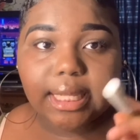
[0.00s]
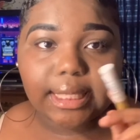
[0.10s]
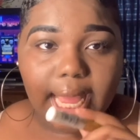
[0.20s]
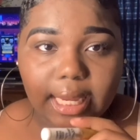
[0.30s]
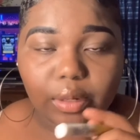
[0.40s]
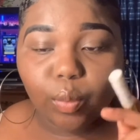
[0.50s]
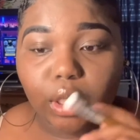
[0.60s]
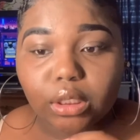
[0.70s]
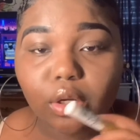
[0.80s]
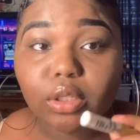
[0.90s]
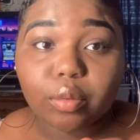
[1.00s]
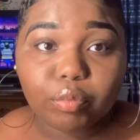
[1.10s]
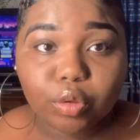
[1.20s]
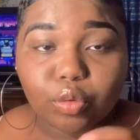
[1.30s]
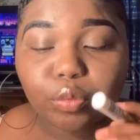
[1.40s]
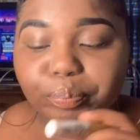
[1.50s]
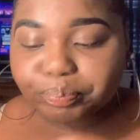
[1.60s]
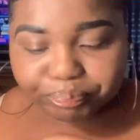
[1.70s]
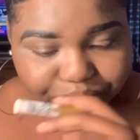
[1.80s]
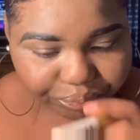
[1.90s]
tacky when it turns to blue,
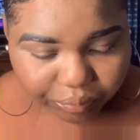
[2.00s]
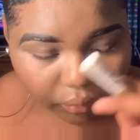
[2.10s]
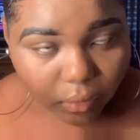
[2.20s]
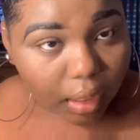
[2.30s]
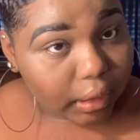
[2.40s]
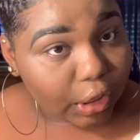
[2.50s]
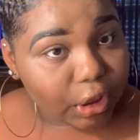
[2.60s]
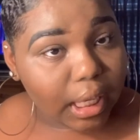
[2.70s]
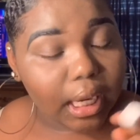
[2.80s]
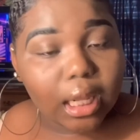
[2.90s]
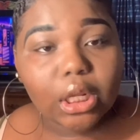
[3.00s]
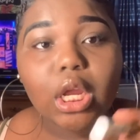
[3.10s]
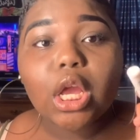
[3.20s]
clearish kind of color.